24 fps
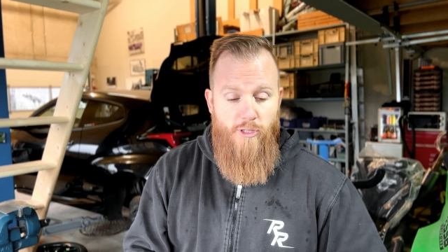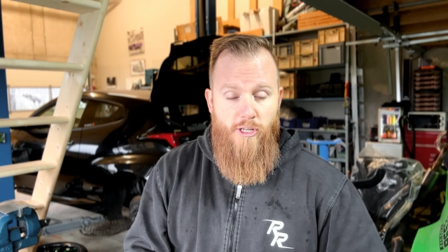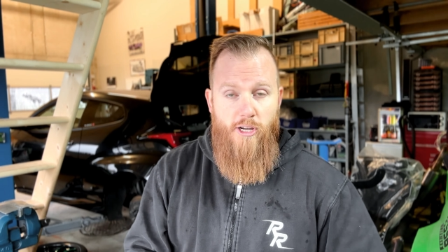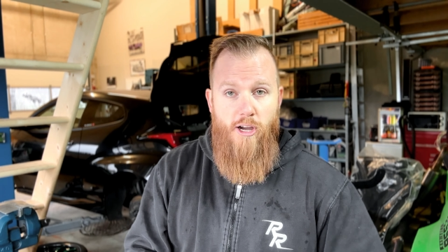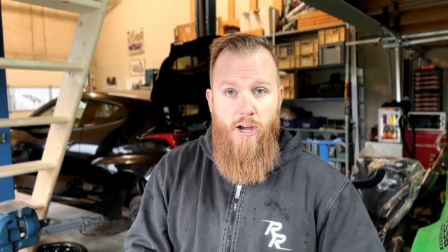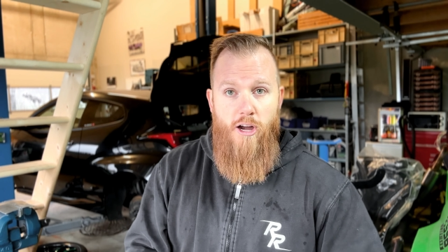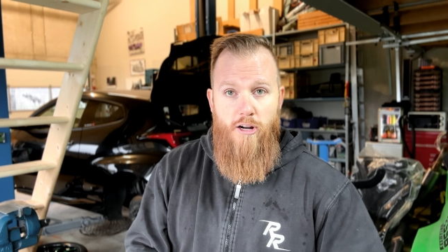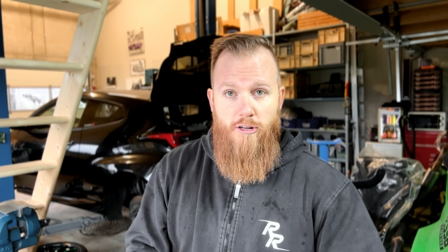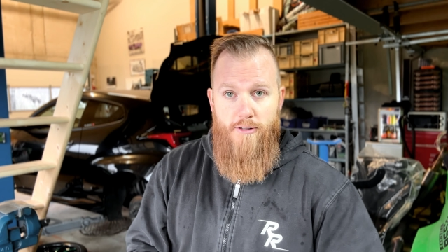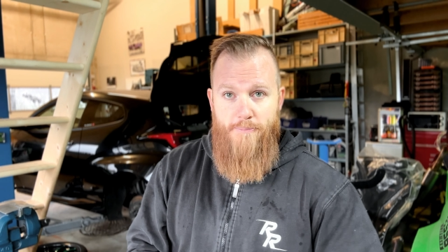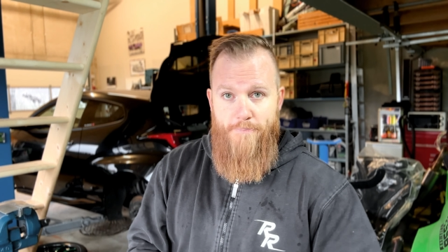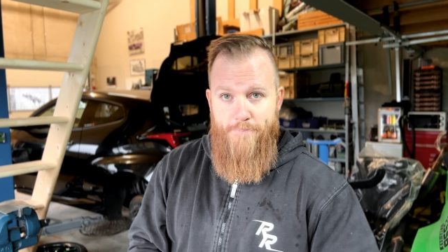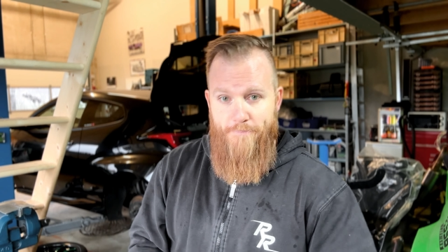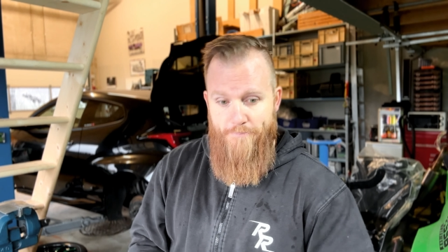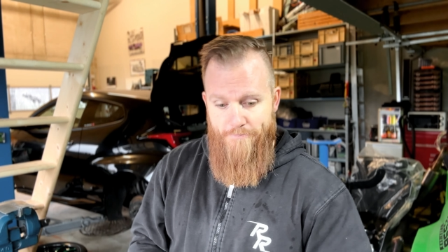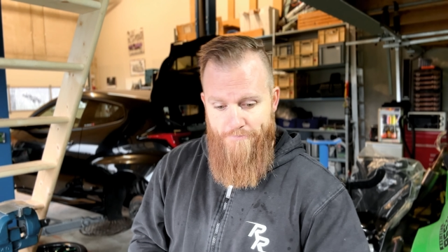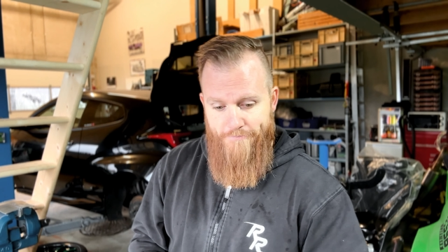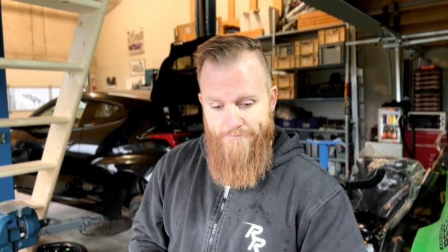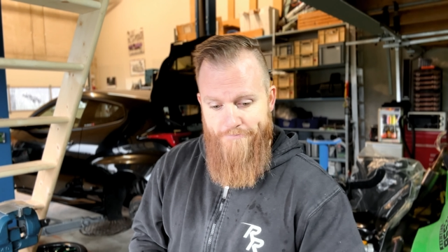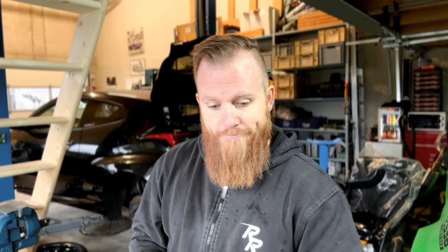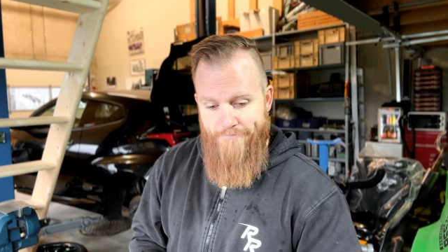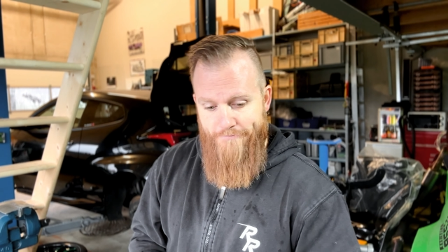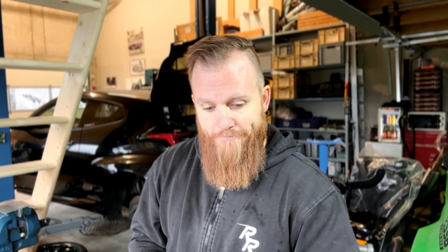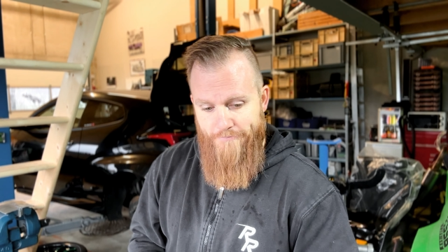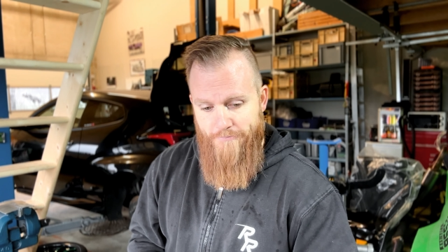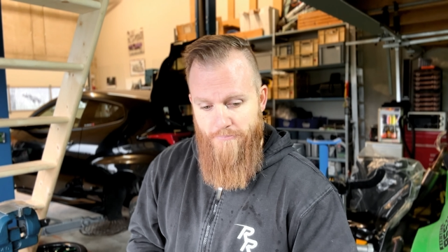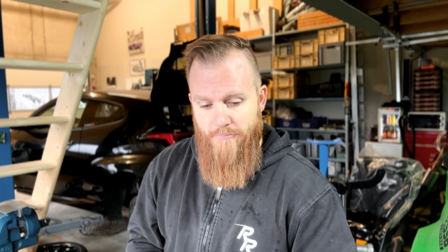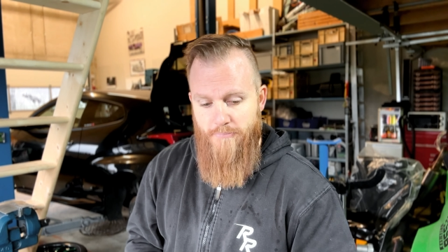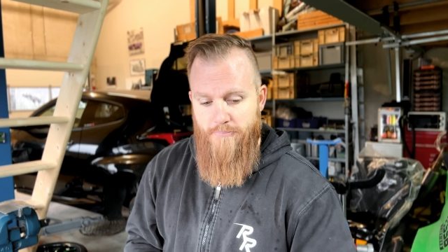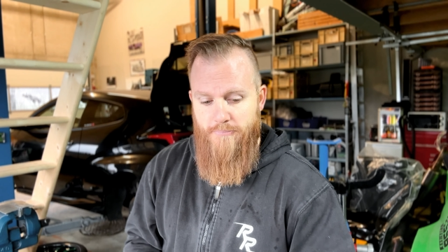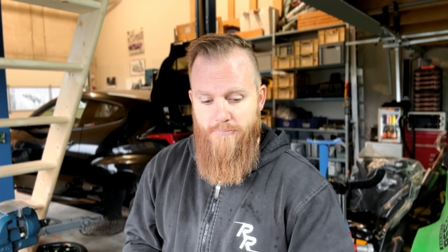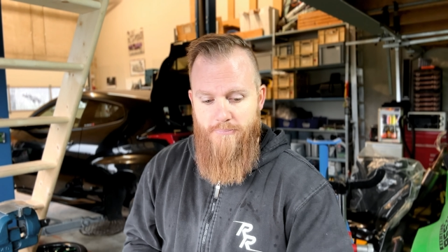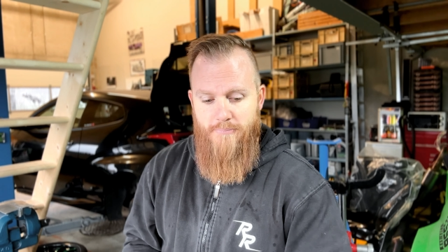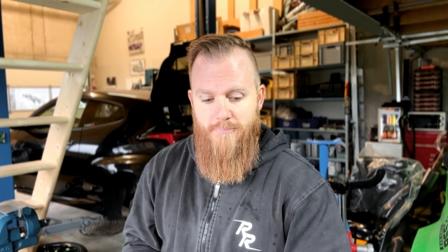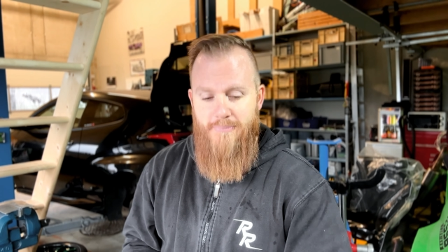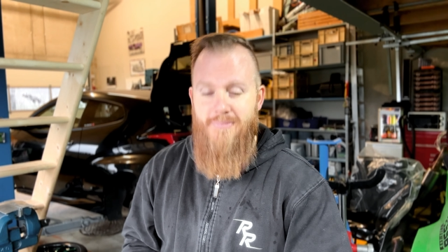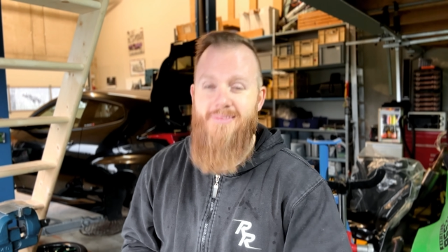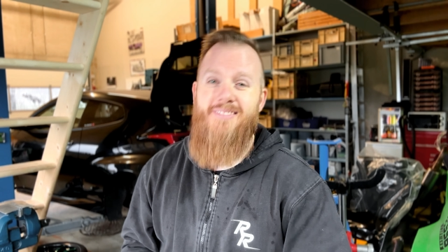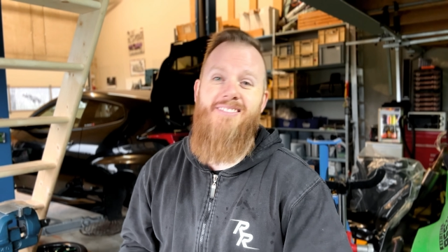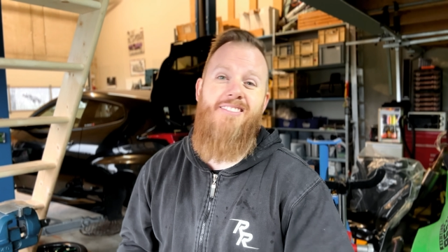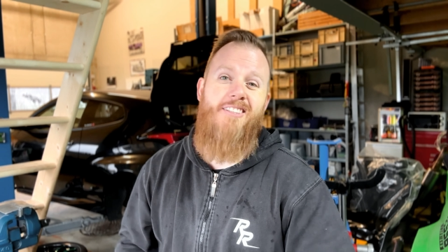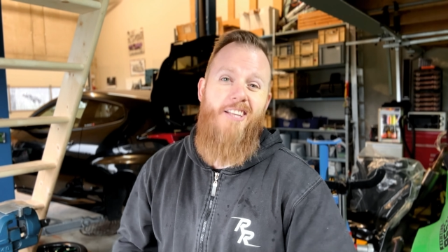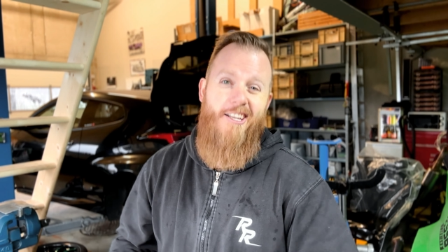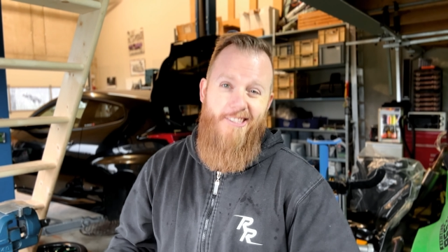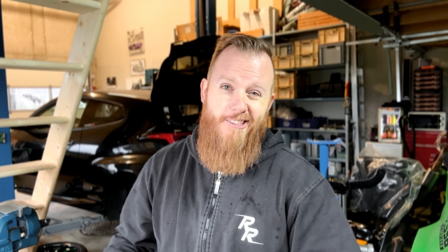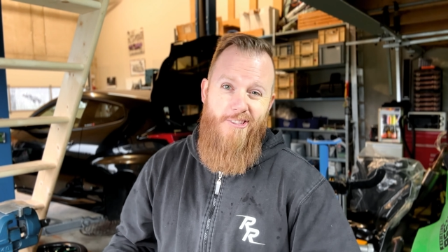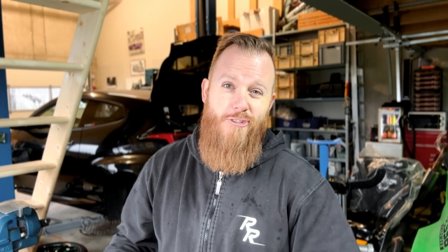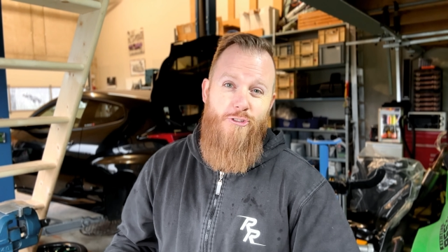car.
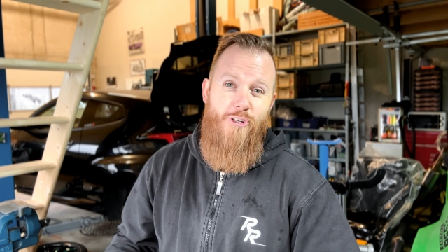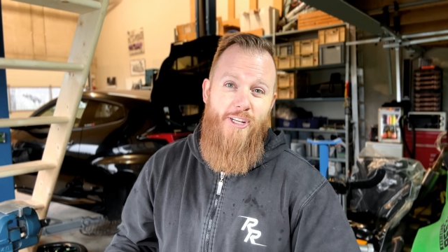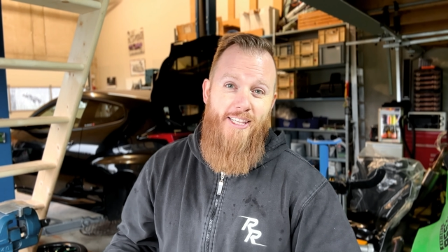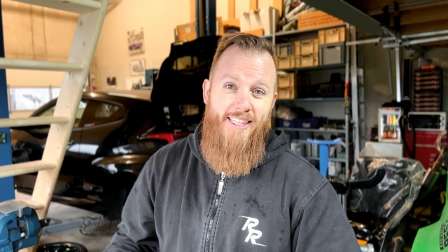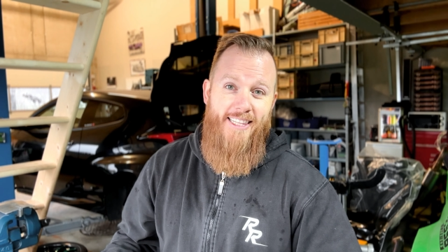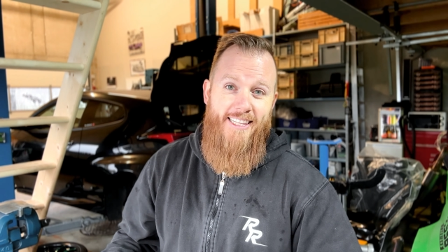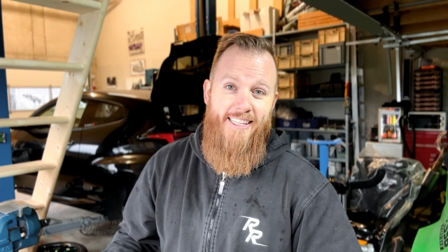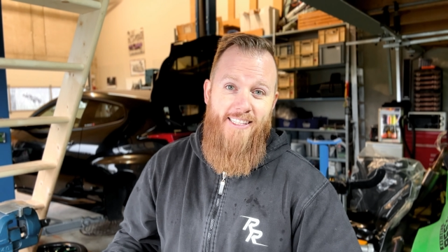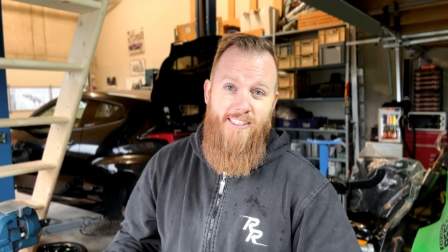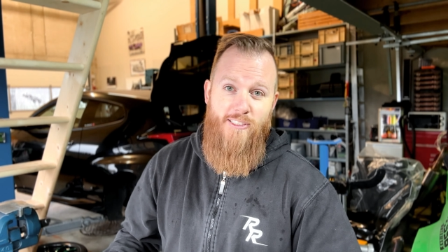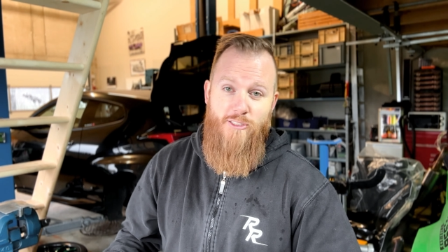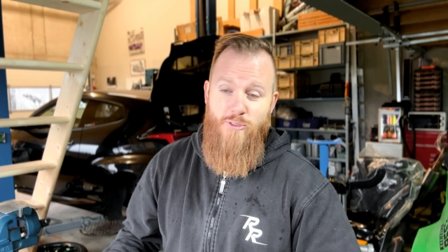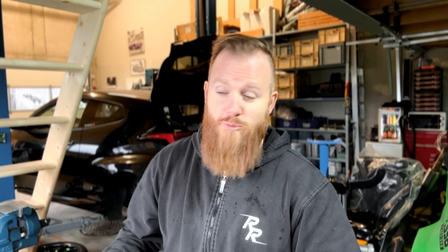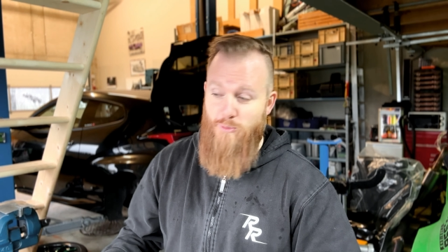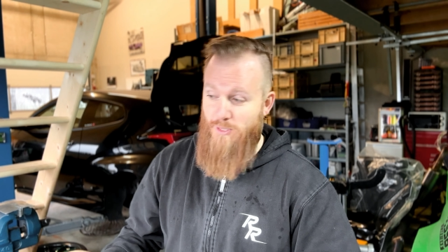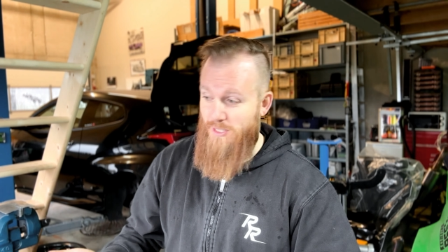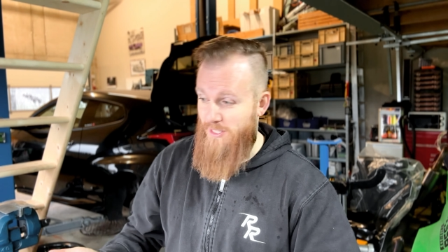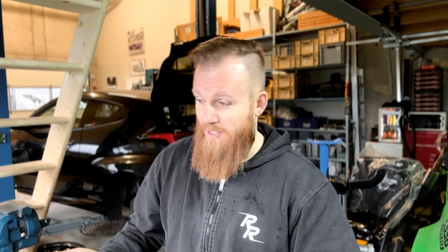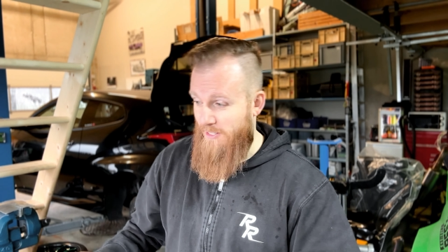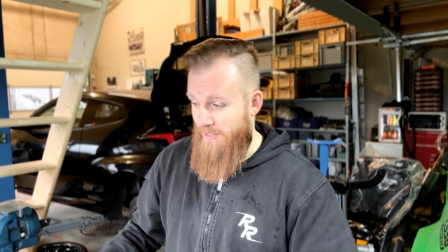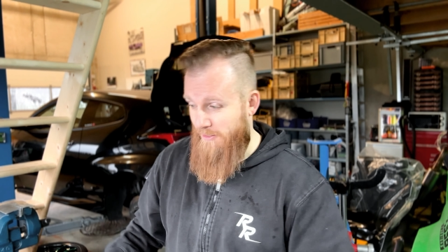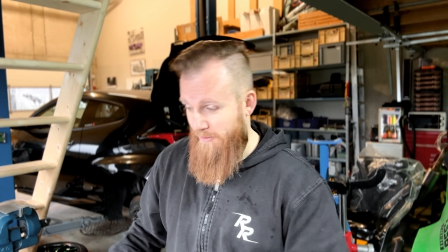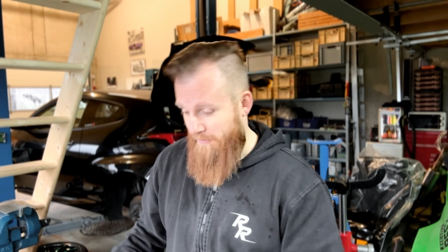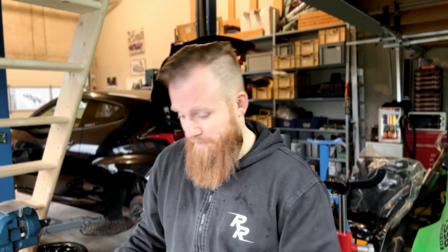Not street legal in Switzerland